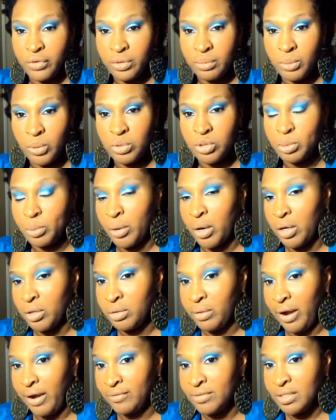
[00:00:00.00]
for the most
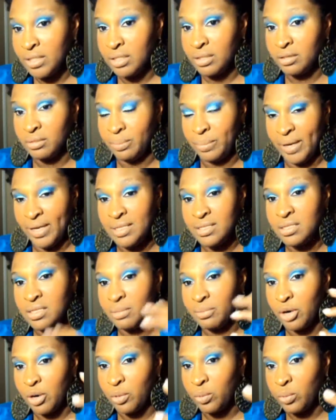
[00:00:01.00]
part you have to either base
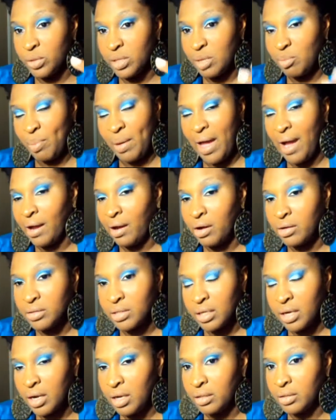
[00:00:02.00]
them or really pack
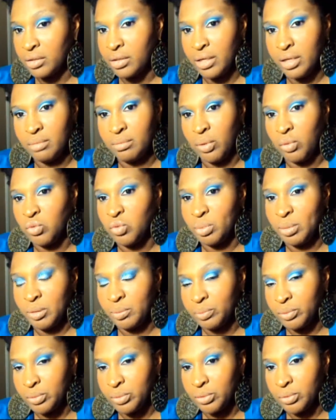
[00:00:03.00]
on the color, and most
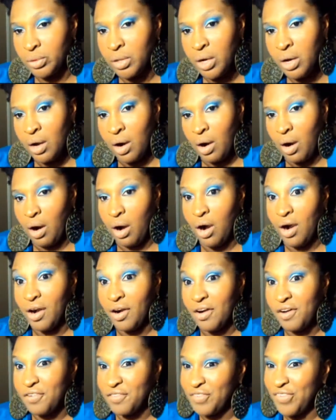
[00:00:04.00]
people
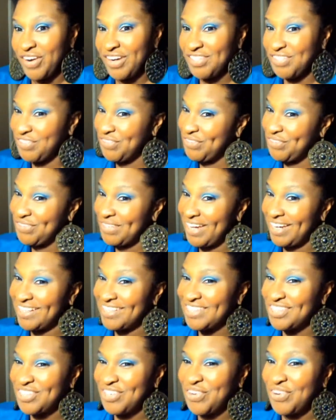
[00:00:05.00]
are afraid to do
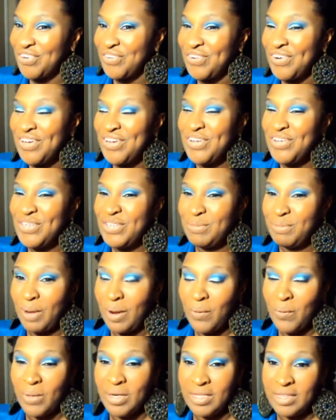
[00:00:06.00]
that. So you
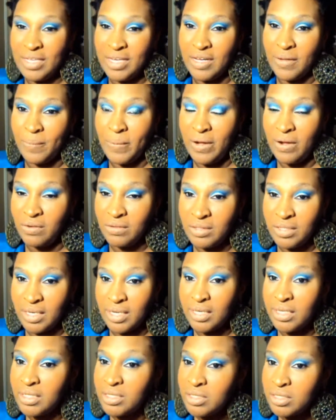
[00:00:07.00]
might want to think about
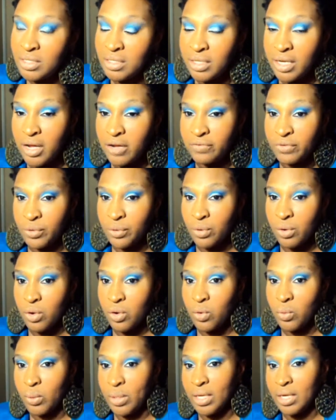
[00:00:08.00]
looking into the
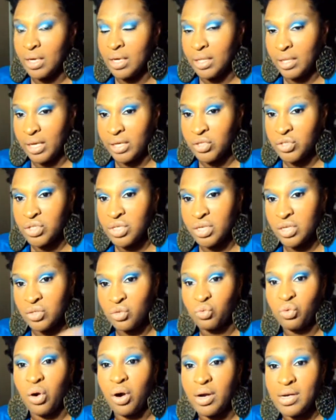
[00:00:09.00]
CoverGirl Queen collection
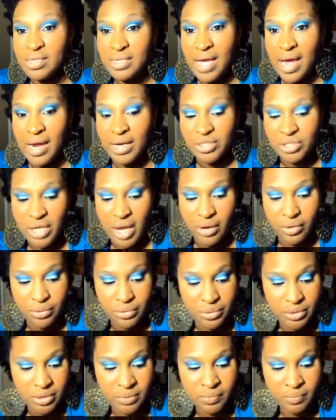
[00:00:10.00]
as far as
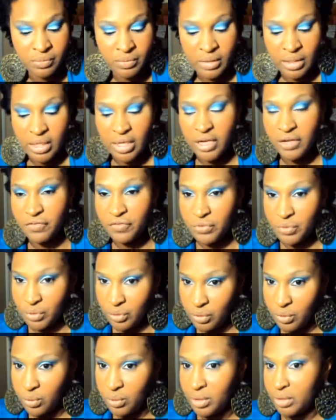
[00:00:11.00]
eyeshadows if
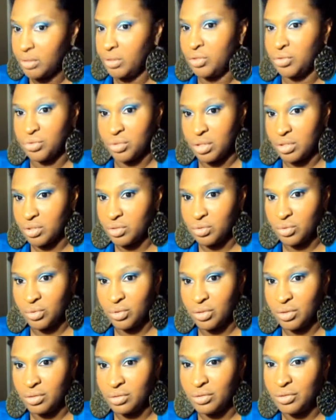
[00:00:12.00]
you're going the
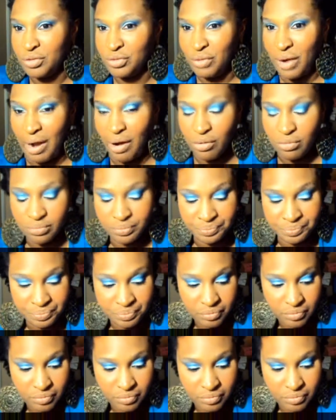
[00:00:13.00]
drugstore route.